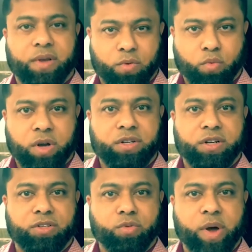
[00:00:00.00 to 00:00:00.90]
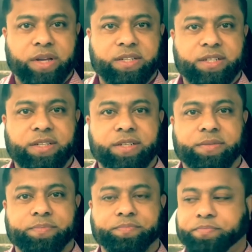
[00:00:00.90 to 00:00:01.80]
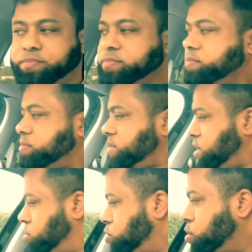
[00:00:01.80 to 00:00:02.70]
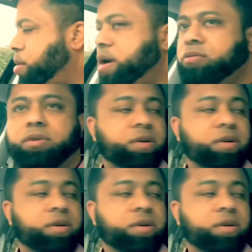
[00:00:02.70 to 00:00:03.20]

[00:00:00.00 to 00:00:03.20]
1 turn to right look around.